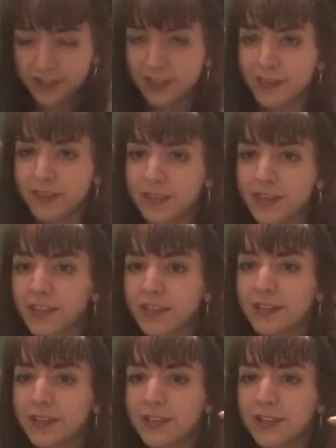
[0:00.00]
I
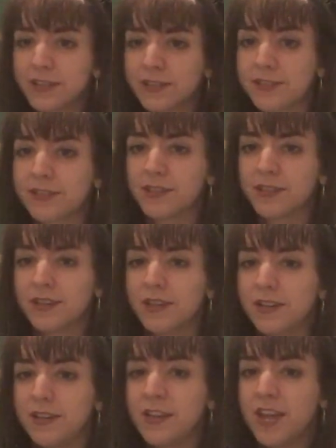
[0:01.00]
think it's
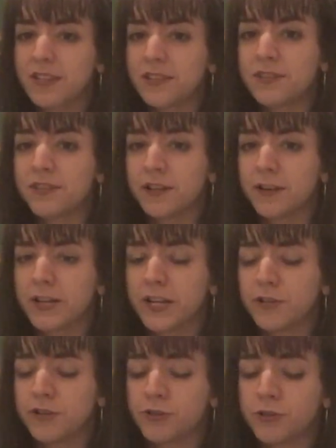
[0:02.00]

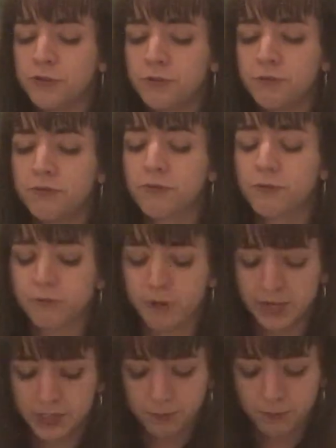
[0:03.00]
necessary to raise the